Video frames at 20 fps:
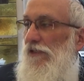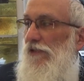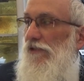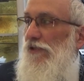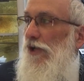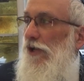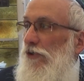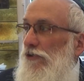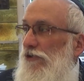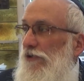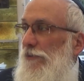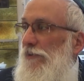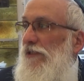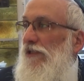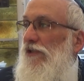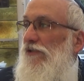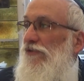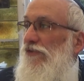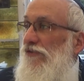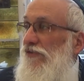The
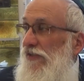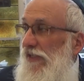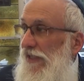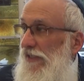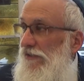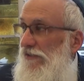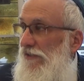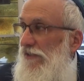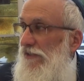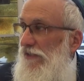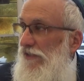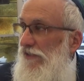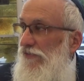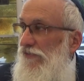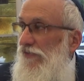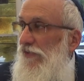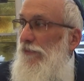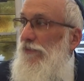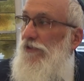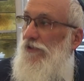ultimate understanding
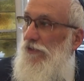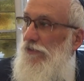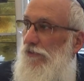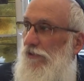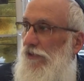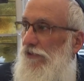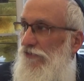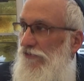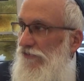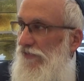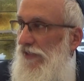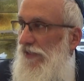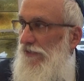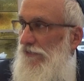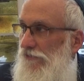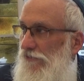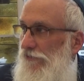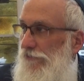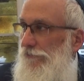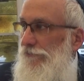is that we don't understand.